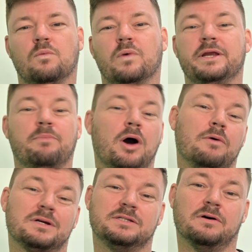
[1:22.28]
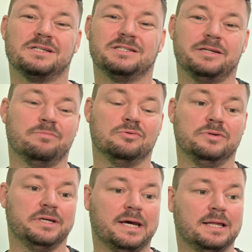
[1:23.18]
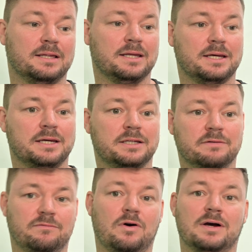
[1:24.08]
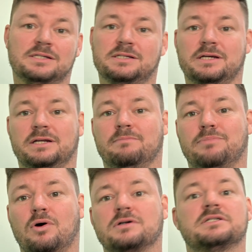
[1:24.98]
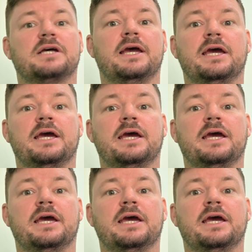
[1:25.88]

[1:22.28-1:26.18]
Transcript: When you buy one, it's nice and simple. You get the device in a box